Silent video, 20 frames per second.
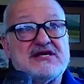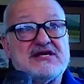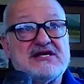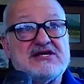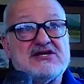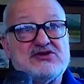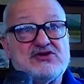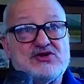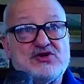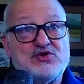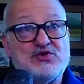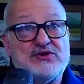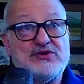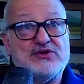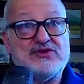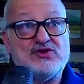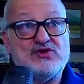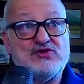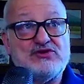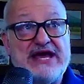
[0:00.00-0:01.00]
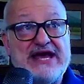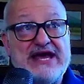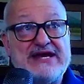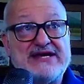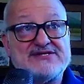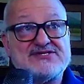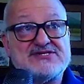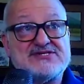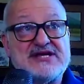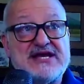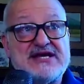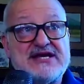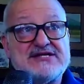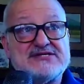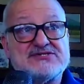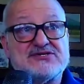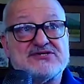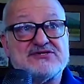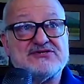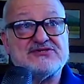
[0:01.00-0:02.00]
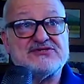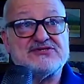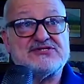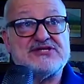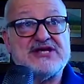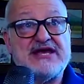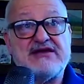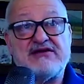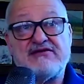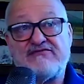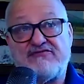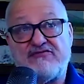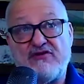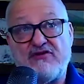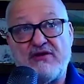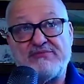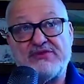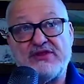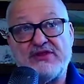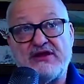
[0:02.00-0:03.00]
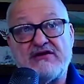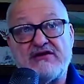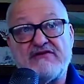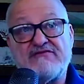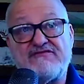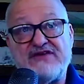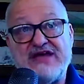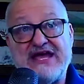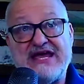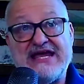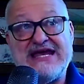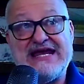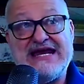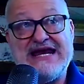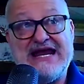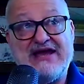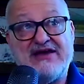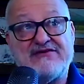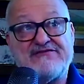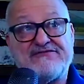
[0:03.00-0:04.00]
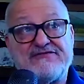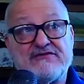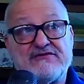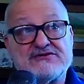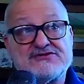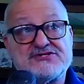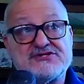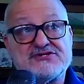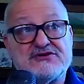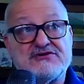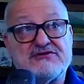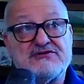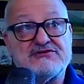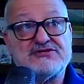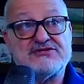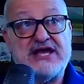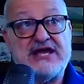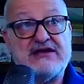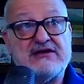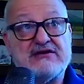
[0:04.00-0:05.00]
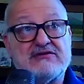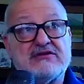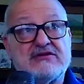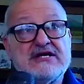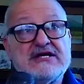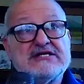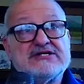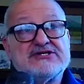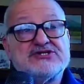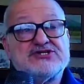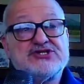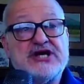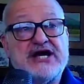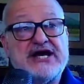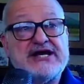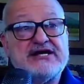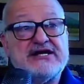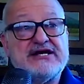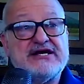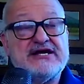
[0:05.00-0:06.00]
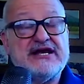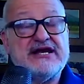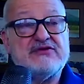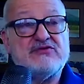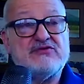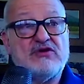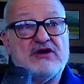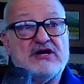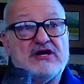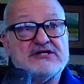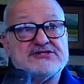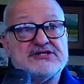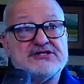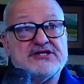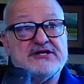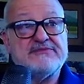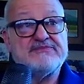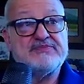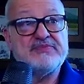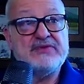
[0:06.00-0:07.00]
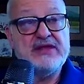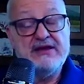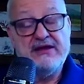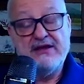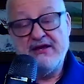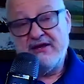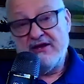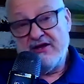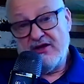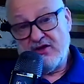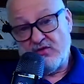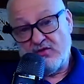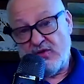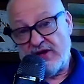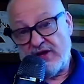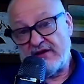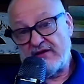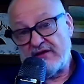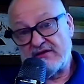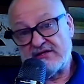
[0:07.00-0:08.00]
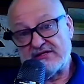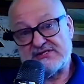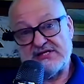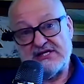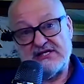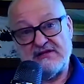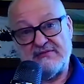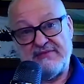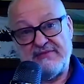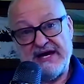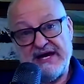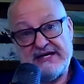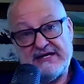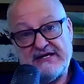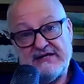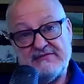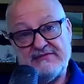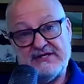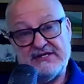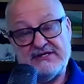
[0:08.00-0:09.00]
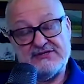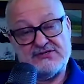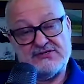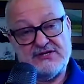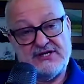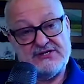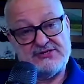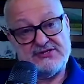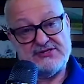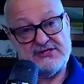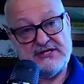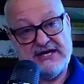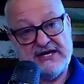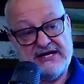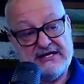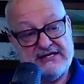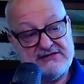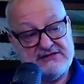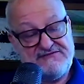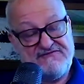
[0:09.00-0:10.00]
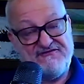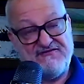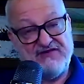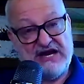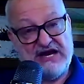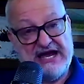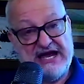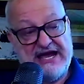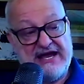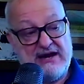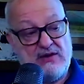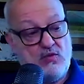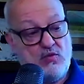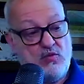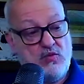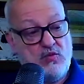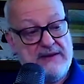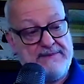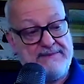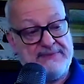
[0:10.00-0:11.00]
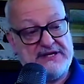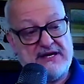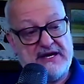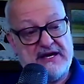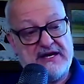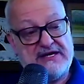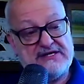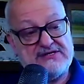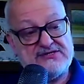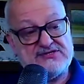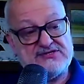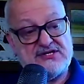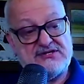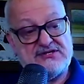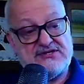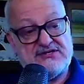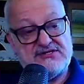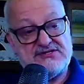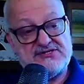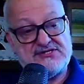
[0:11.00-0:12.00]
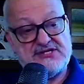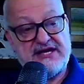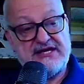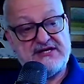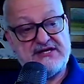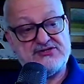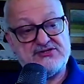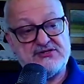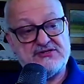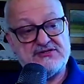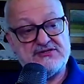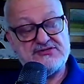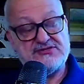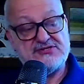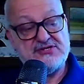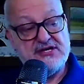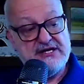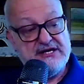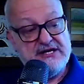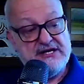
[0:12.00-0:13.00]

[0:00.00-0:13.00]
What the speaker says: EU and the United States could take from their vain efforts to curtail China and Russia. Quite honestly, the Biden administration has flat weaponized the sanctions.